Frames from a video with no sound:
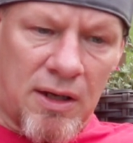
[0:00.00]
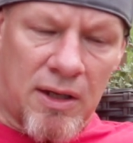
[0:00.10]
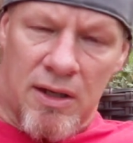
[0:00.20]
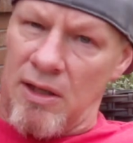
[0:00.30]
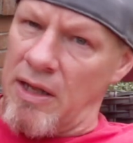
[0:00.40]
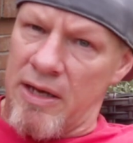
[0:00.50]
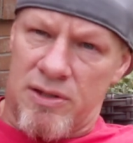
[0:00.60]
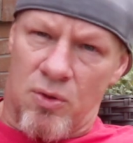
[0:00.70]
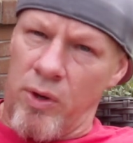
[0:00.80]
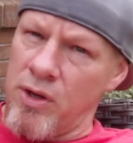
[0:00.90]
it
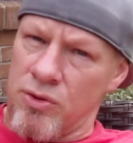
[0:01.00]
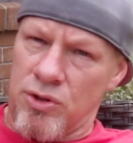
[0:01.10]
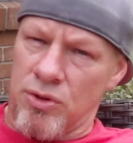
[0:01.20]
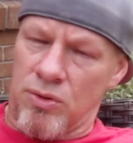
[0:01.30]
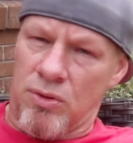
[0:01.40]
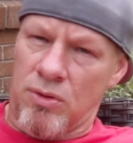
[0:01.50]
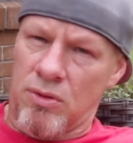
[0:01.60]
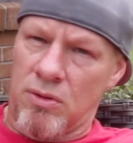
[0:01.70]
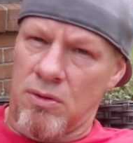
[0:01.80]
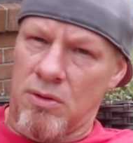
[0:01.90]
lasted a week or two.
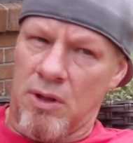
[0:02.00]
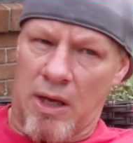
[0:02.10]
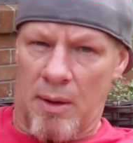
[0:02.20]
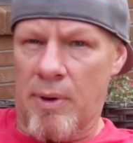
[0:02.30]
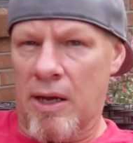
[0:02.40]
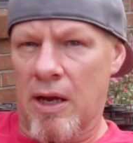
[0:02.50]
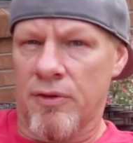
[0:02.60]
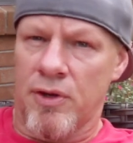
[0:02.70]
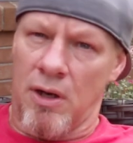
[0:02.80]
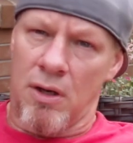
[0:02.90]
Got back
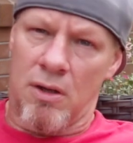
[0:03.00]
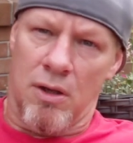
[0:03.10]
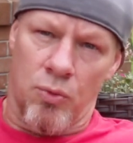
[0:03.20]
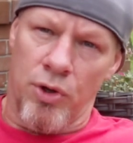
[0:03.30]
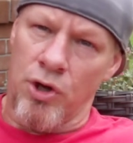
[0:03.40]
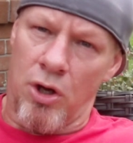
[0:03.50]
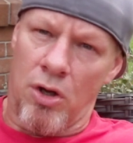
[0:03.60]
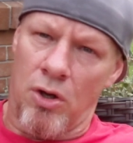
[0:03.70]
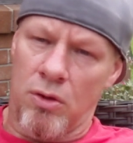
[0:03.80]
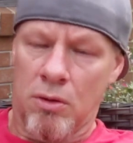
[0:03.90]
out there, it wouldn't cut
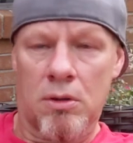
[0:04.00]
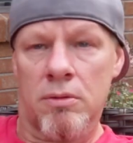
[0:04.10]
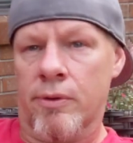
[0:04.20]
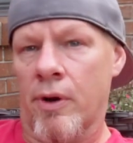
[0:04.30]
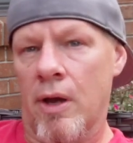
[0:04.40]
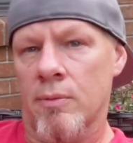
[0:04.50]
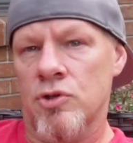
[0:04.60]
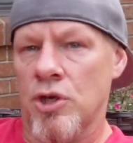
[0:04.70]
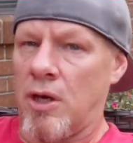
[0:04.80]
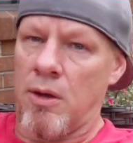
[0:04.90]
on. Oh crap!
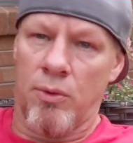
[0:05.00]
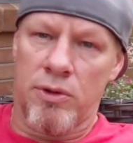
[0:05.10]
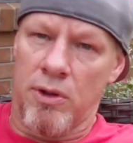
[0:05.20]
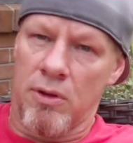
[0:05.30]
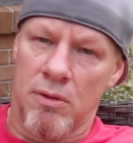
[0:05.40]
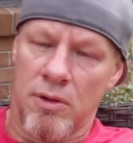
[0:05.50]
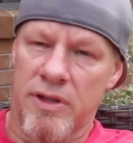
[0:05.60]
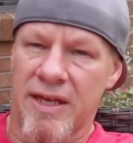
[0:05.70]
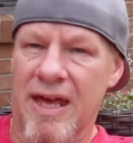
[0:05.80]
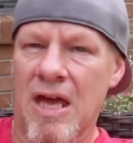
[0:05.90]
Check it with the
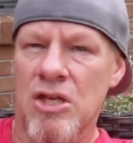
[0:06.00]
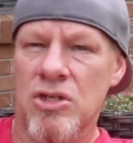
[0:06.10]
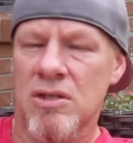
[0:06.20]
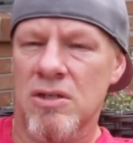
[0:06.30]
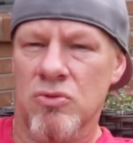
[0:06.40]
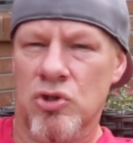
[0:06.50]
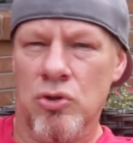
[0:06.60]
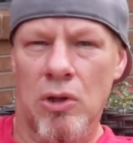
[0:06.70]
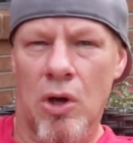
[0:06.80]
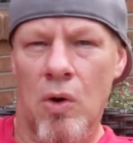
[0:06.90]
gauges. It was
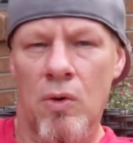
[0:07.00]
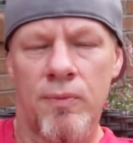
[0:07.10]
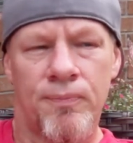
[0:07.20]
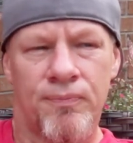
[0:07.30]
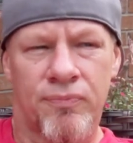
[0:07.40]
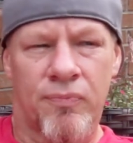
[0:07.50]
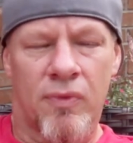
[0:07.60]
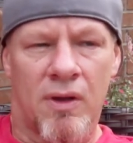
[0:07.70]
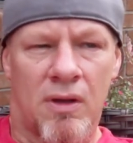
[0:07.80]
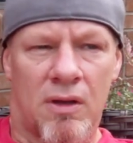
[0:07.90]
too low.
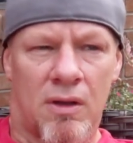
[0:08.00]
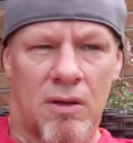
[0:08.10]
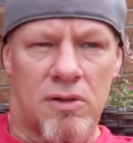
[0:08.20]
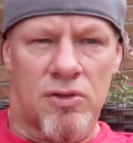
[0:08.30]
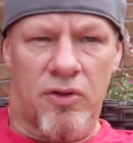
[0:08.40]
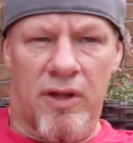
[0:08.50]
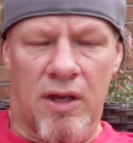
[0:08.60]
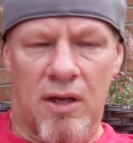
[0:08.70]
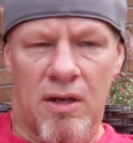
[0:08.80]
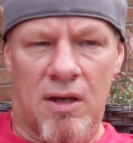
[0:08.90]
So
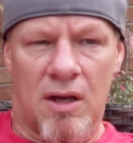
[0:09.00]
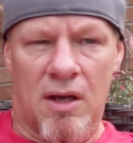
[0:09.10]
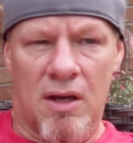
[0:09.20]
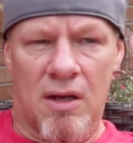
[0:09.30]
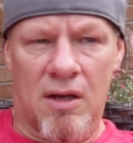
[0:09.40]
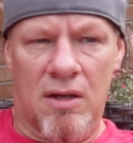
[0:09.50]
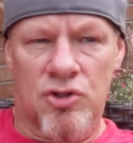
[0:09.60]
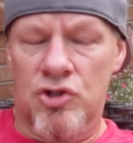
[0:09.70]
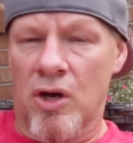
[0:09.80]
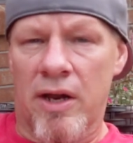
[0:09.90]
then I
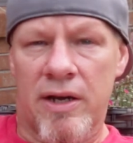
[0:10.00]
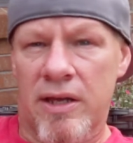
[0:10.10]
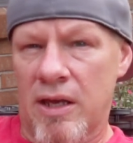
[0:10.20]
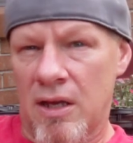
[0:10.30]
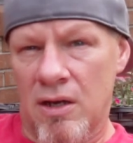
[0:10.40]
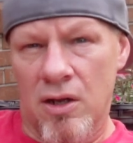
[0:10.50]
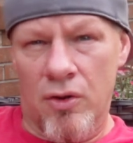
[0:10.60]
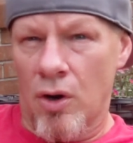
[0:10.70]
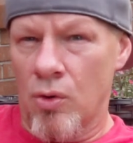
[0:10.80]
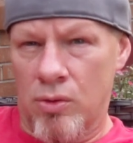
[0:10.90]
tried it again,
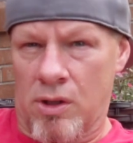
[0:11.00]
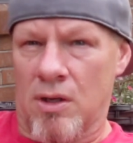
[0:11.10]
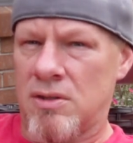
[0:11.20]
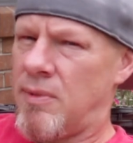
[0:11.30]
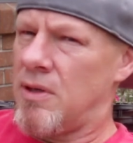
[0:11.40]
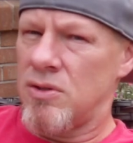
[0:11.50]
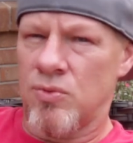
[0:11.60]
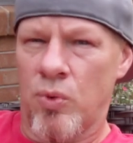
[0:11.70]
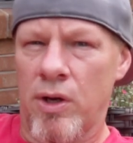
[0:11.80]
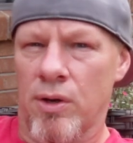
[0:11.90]
another O-ring. I said, man, it's
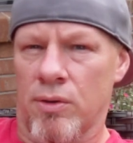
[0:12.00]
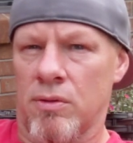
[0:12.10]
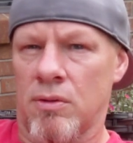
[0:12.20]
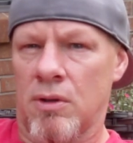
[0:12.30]
weird.